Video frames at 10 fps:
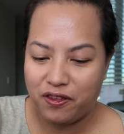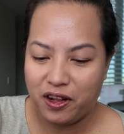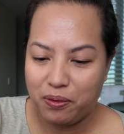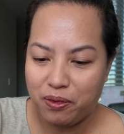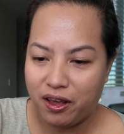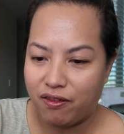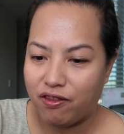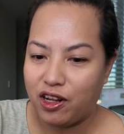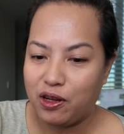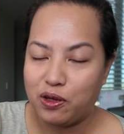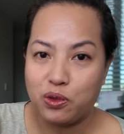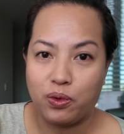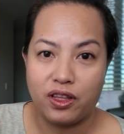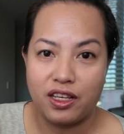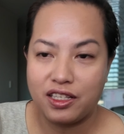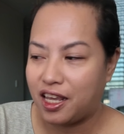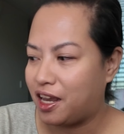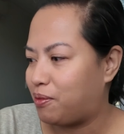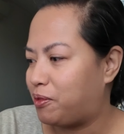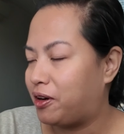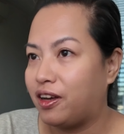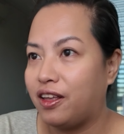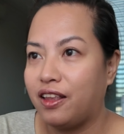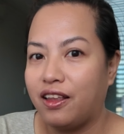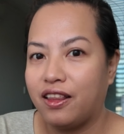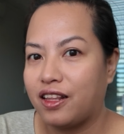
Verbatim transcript: filming videos with this camera.